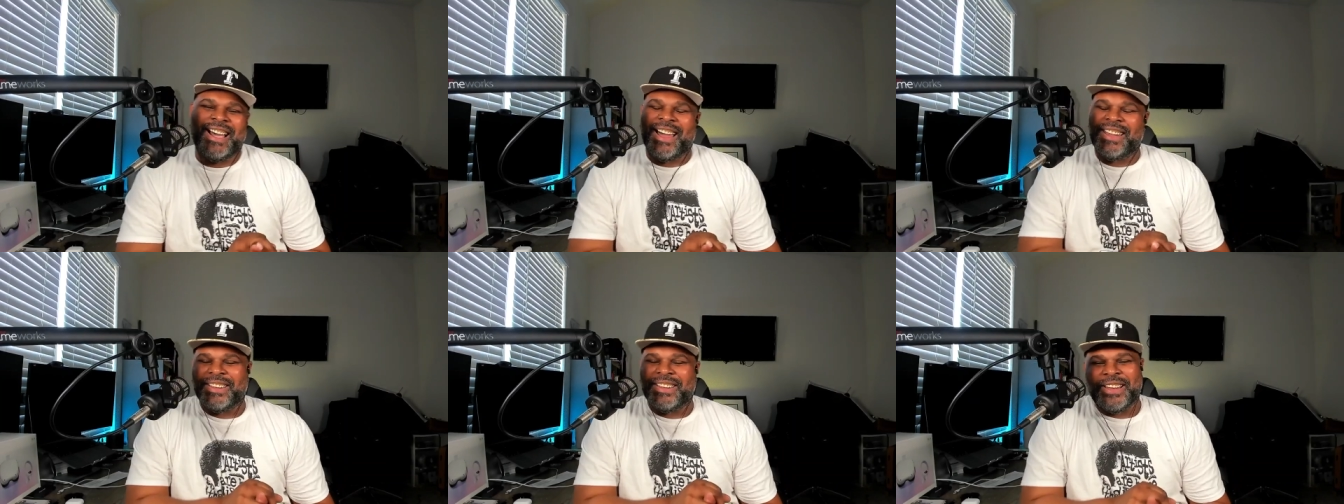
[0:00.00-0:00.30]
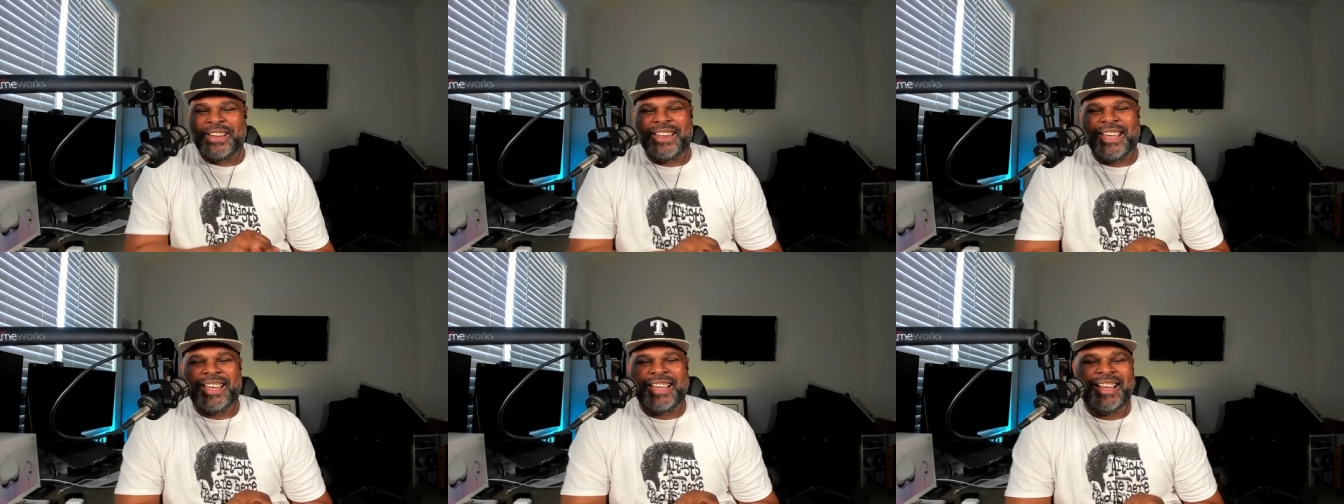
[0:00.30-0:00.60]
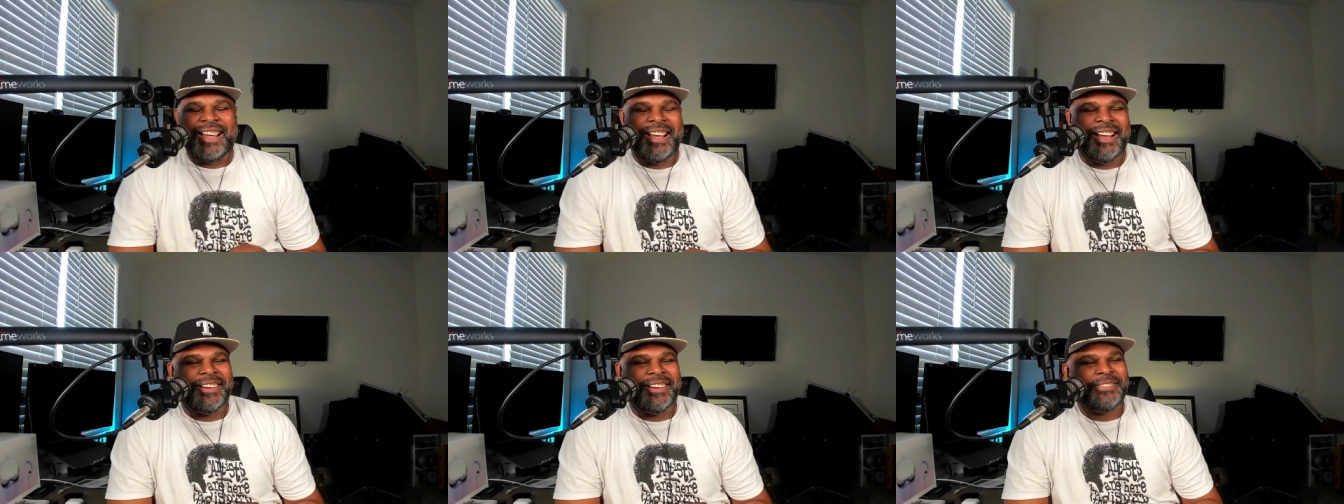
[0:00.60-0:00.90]
I love that
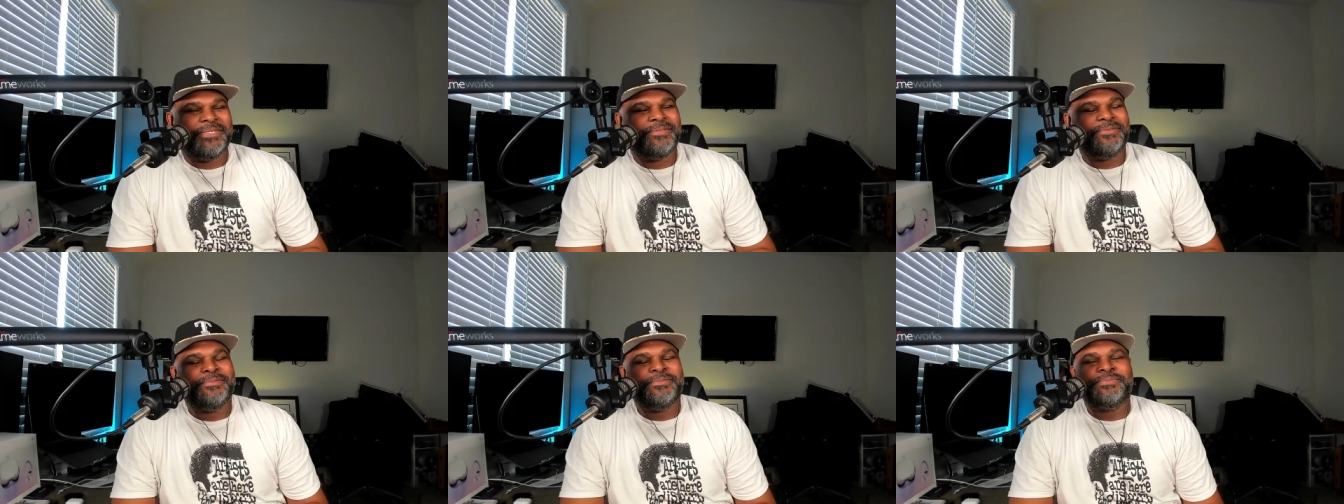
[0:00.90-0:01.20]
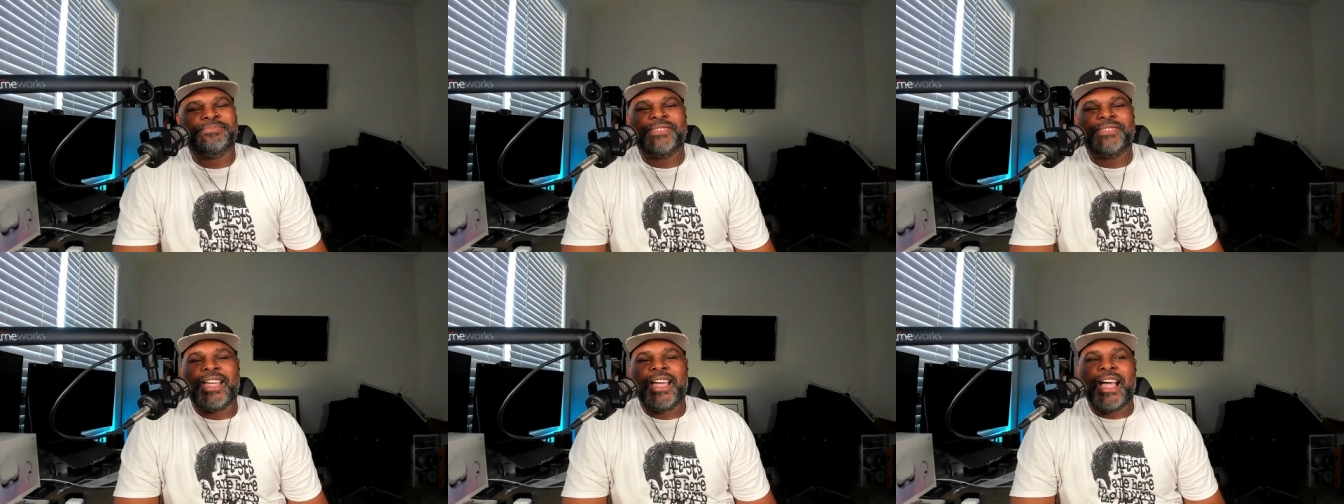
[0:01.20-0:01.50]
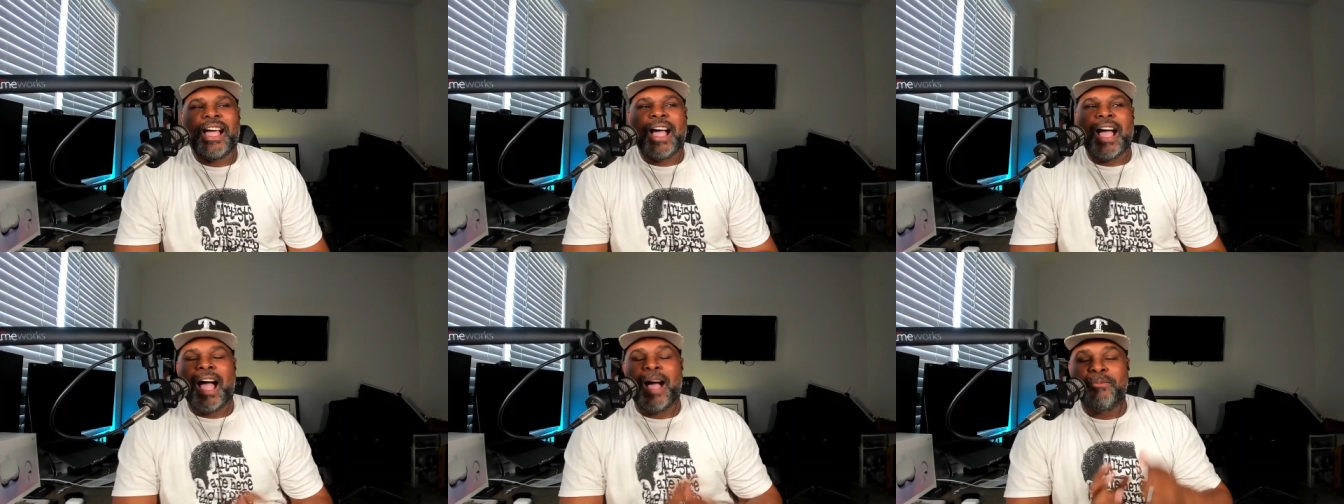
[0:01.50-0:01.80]

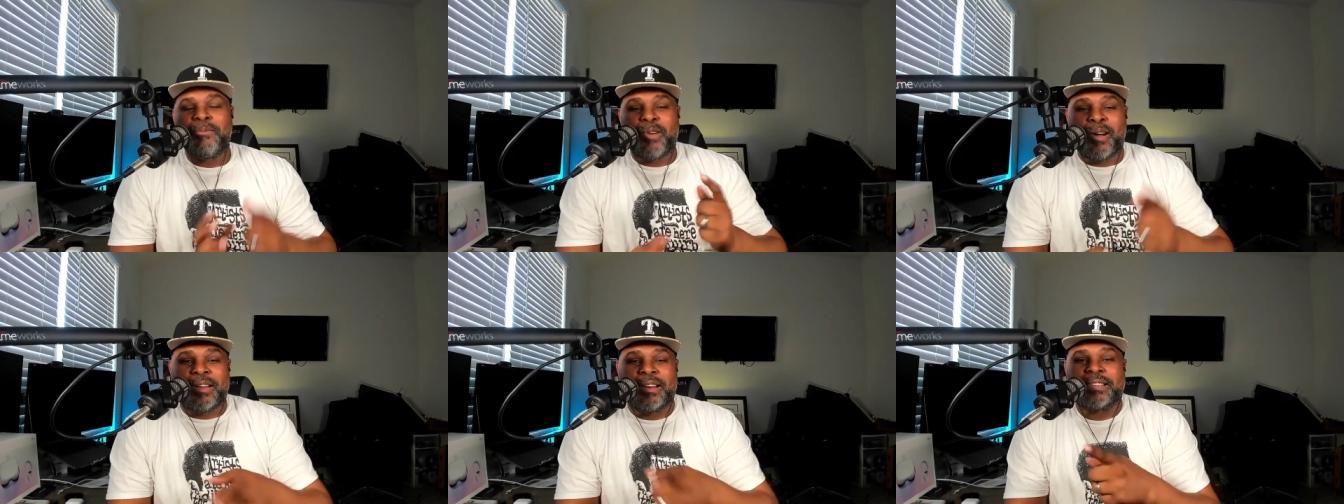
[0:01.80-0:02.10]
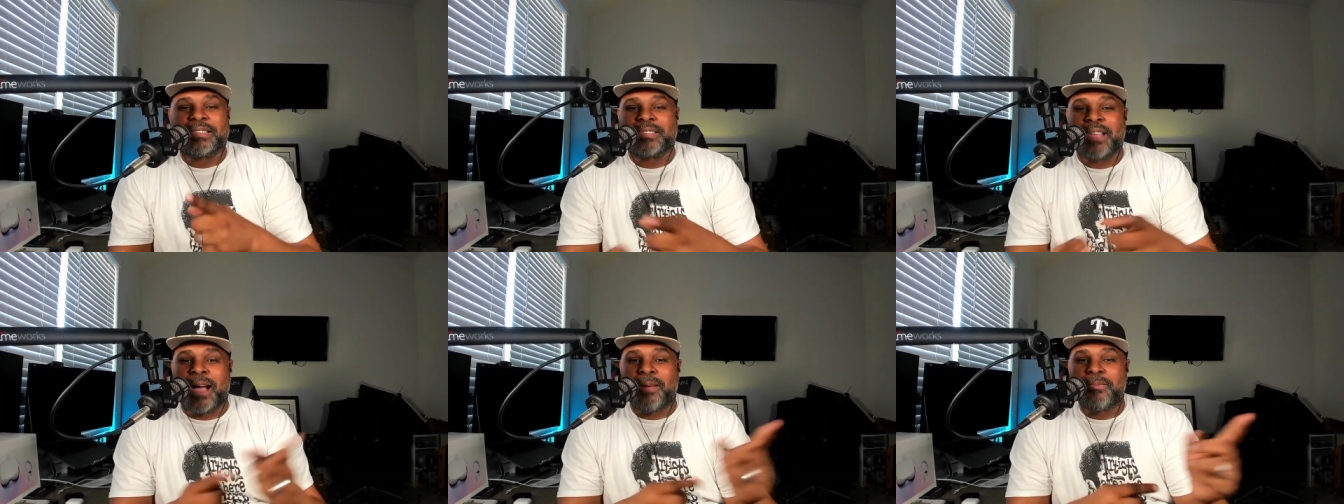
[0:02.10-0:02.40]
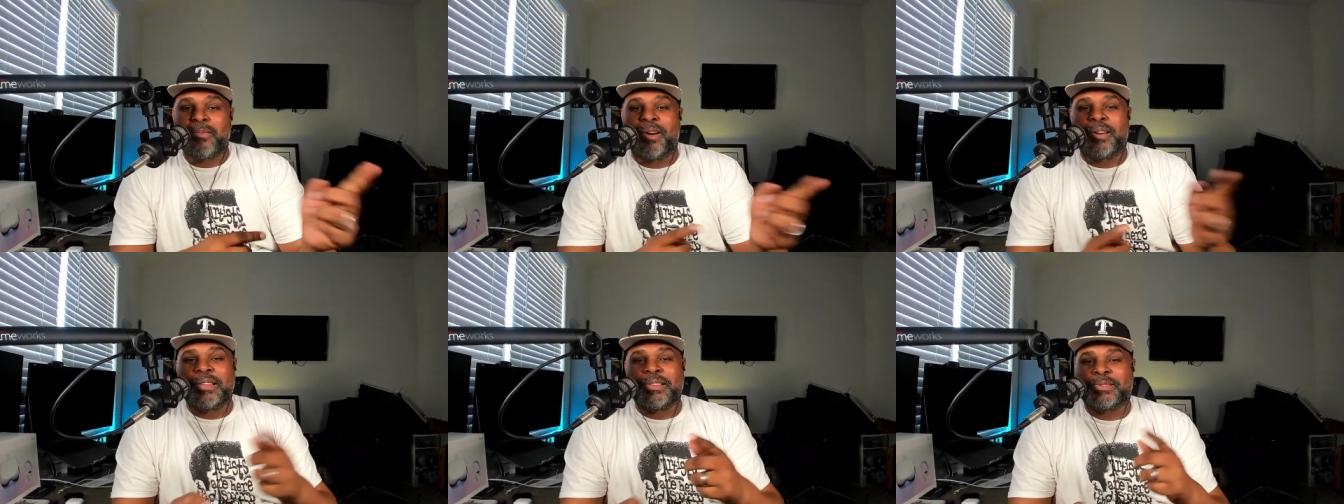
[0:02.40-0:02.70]
guy. I'm gonna I'm
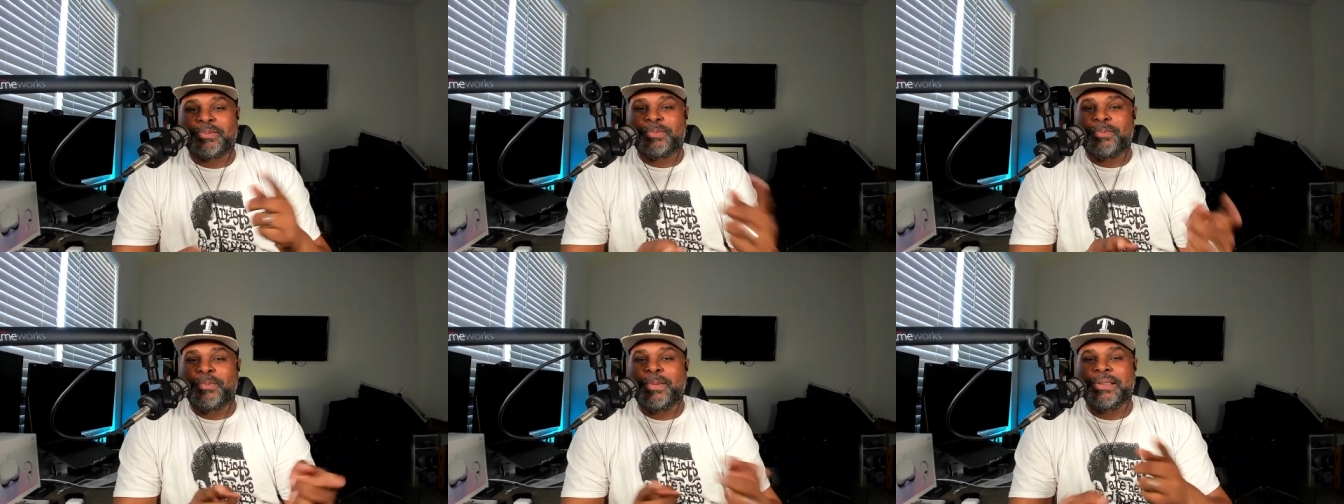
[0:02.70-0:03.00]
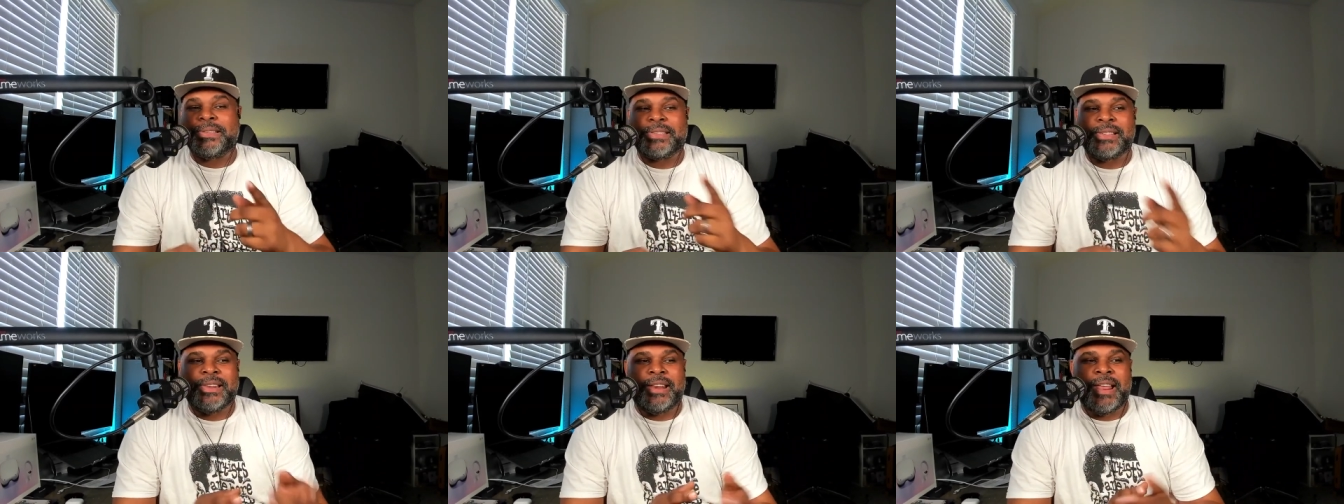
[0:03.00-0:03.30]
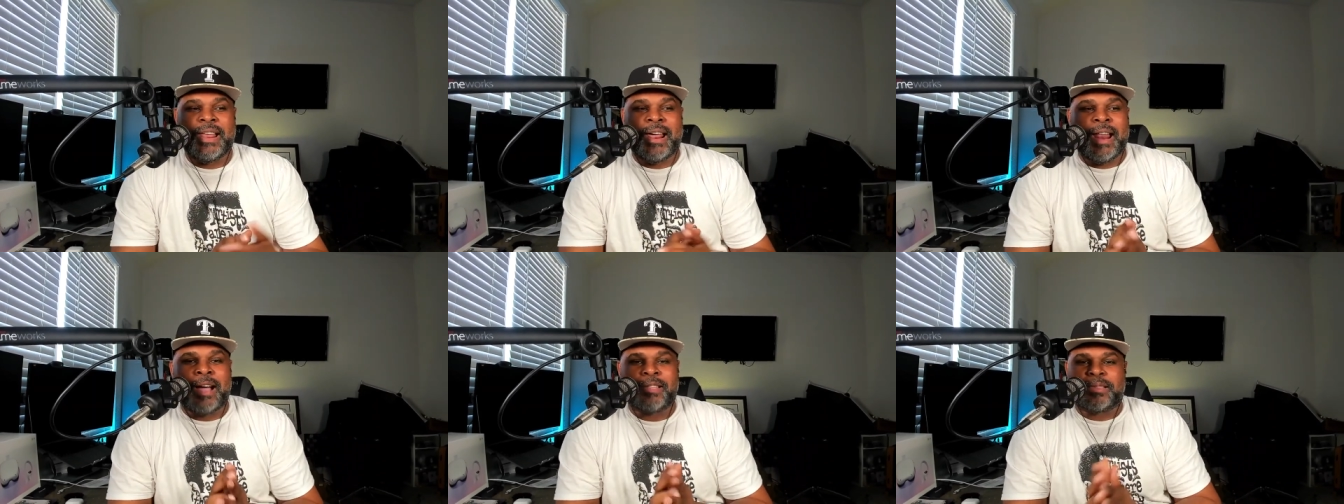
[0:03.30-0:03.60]
gonna be sending
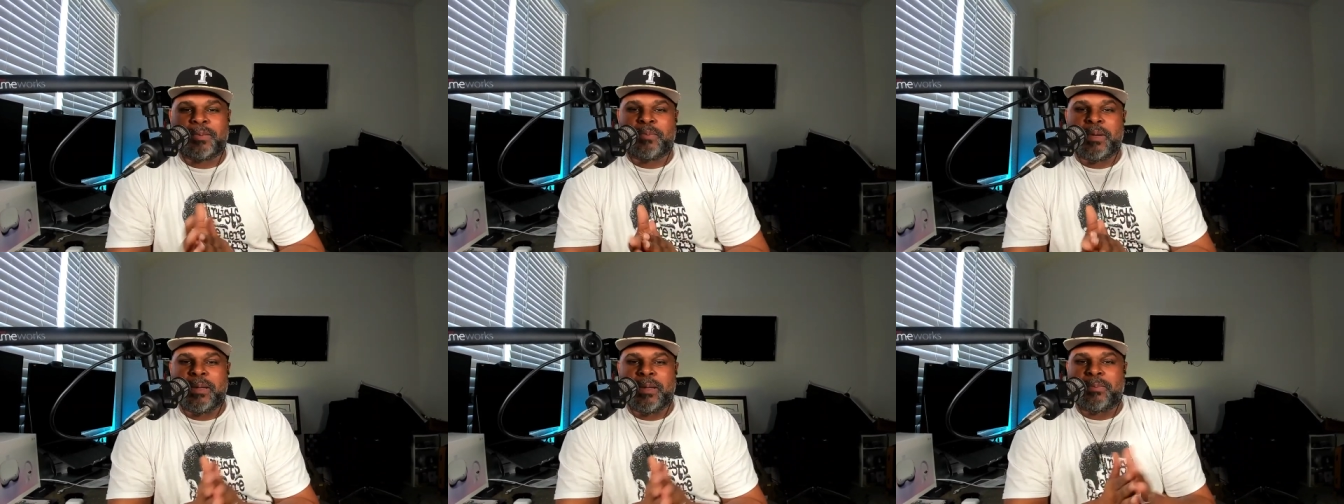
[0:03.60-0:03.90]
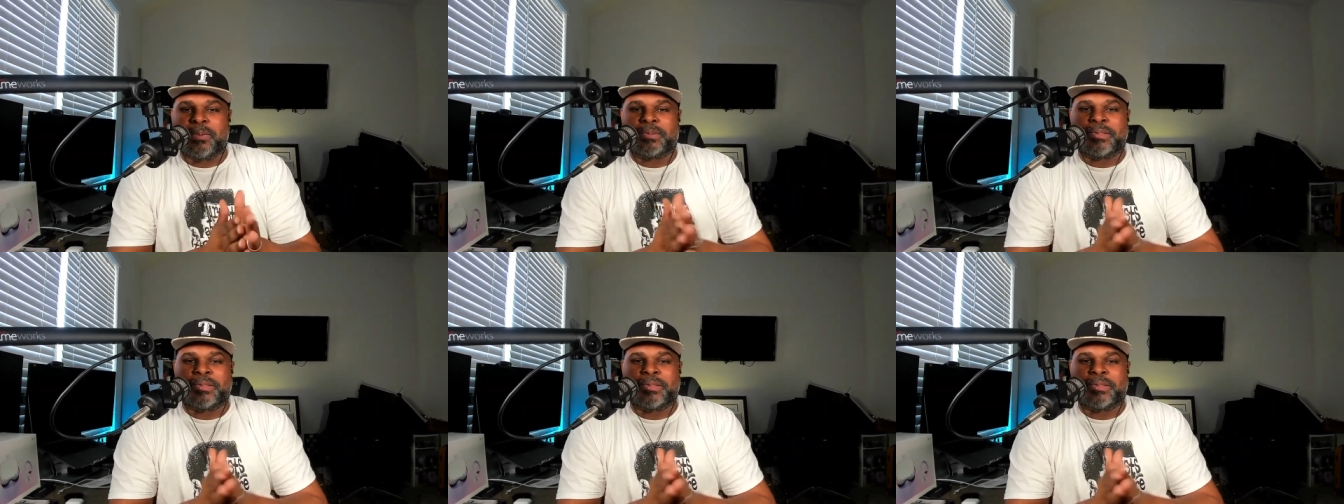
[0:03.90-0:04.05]
that out to people.